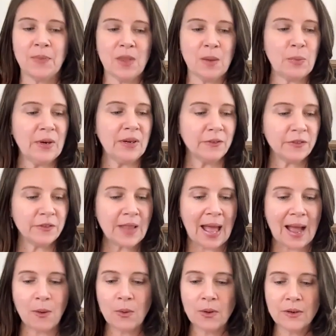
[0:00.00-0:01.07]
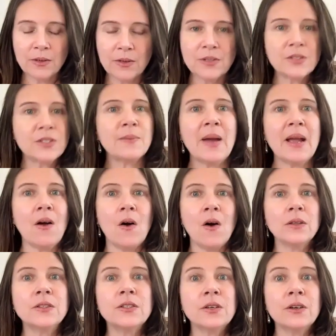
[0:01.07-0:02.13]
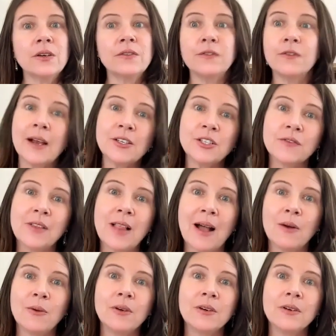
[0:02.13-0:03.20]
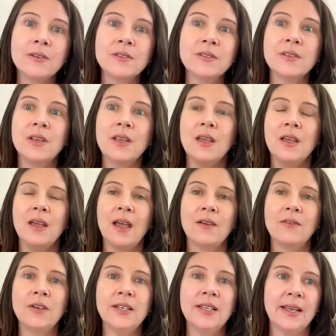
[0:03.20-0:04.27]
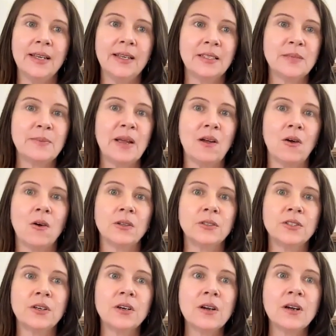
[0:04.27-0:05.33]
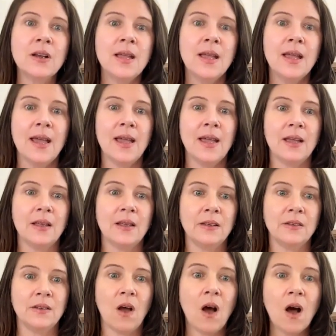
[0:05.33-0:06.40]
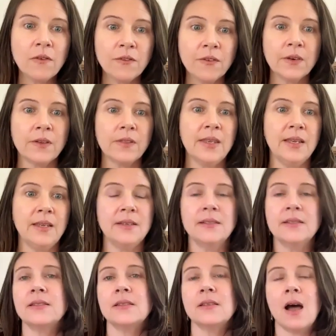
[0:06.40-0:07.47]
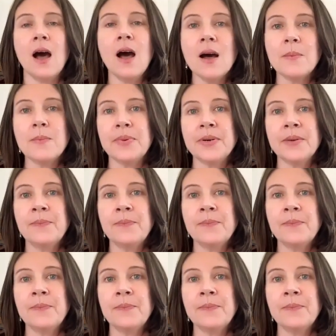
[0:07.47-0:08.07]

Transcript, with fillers: bring flowers to my altar, fresh flowers every day to my altar, and offer these up